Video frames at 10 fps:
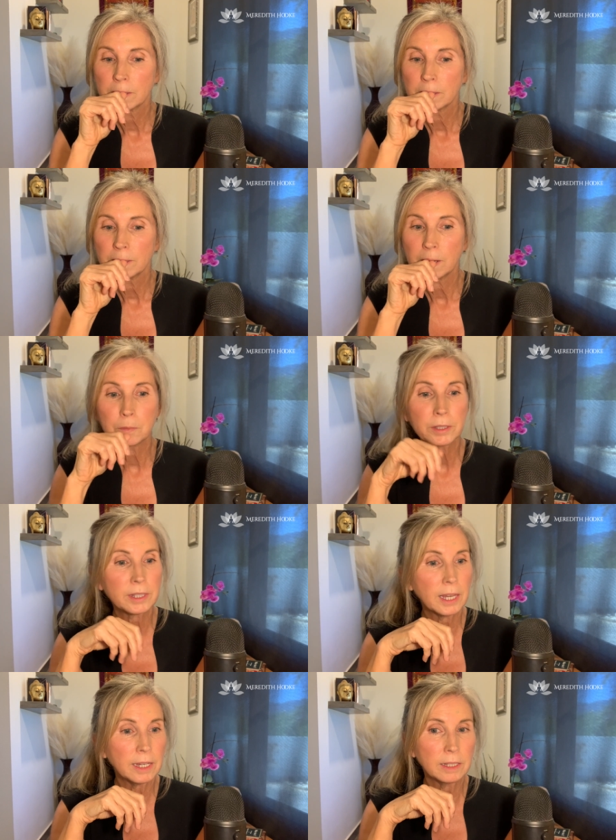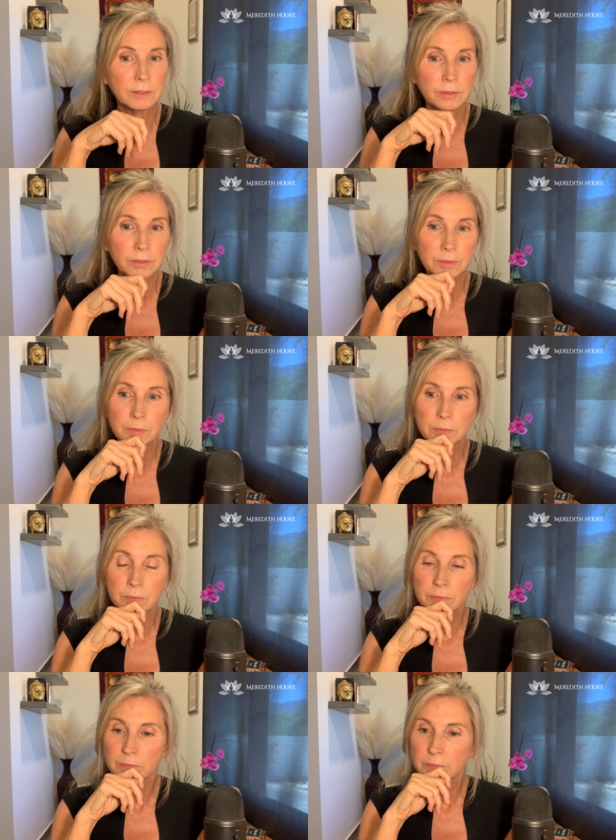And we're safe.
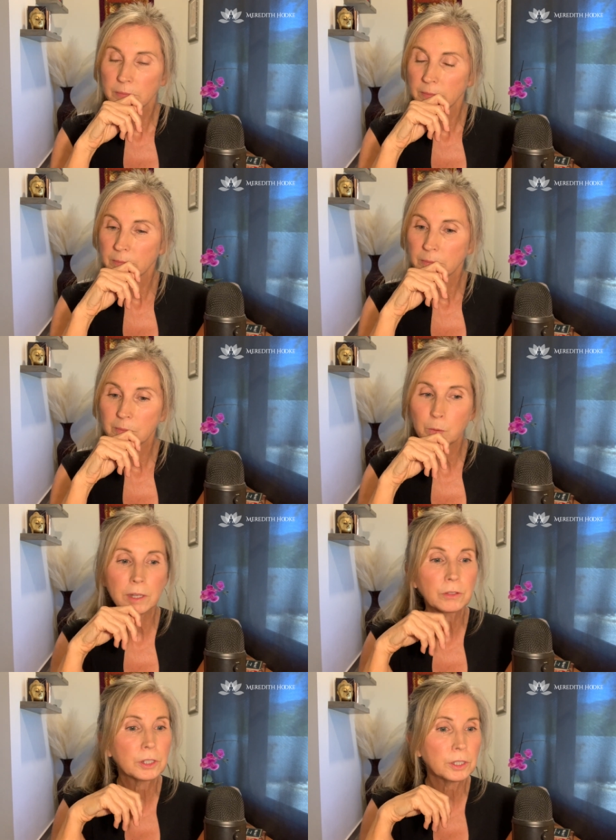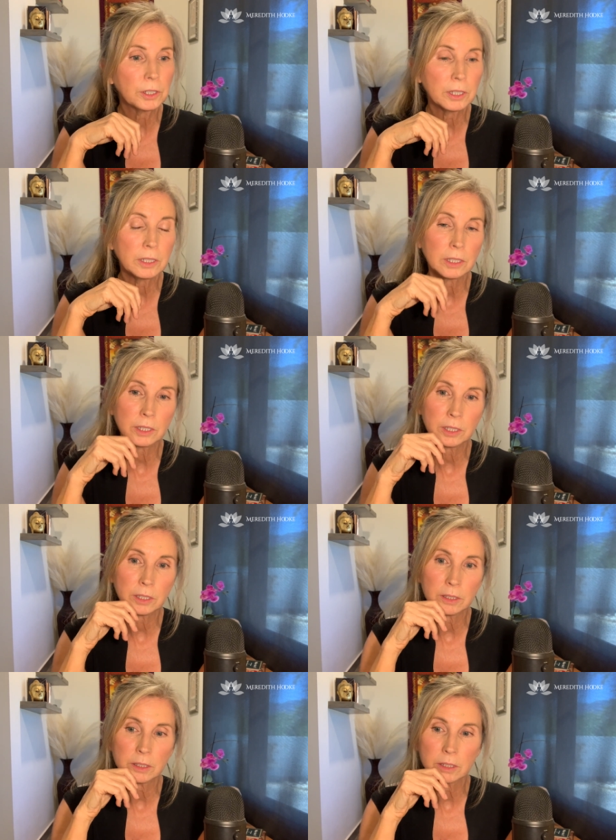We have good
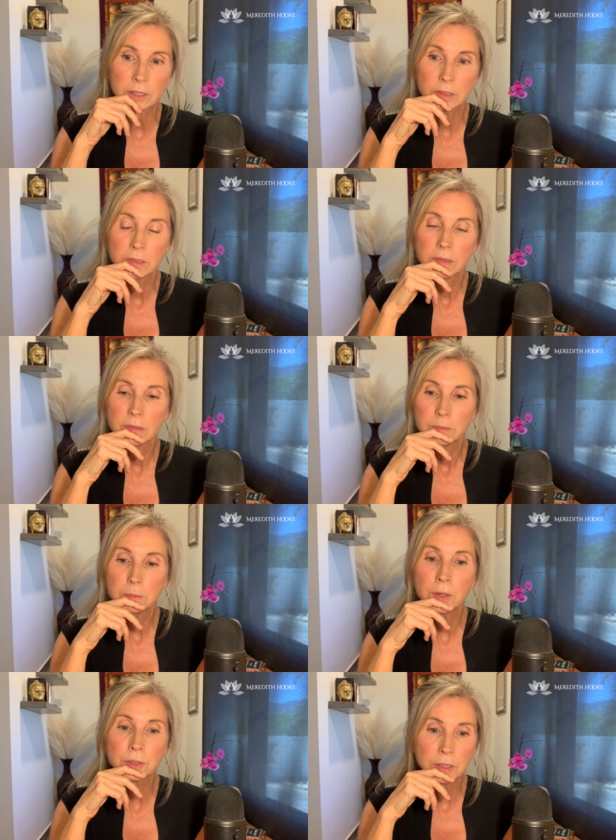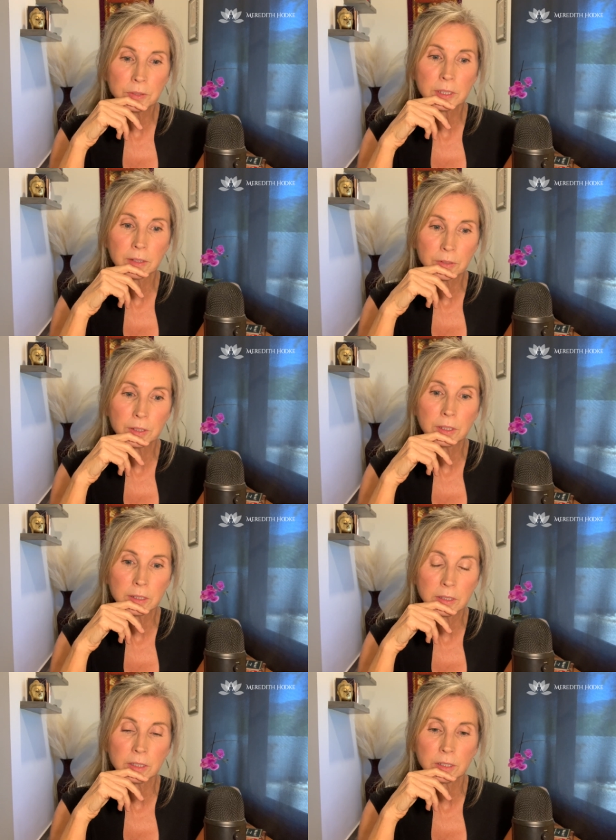conditions. Most of us have good
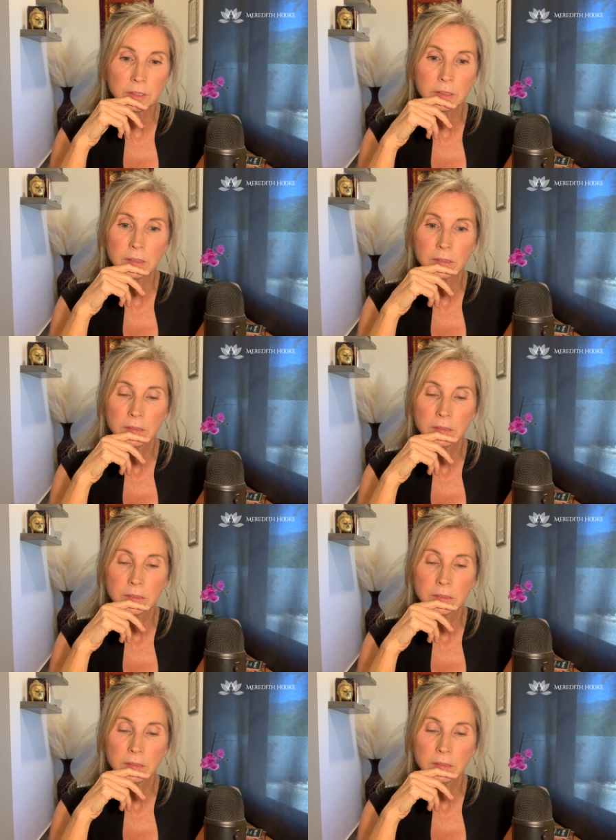conditions.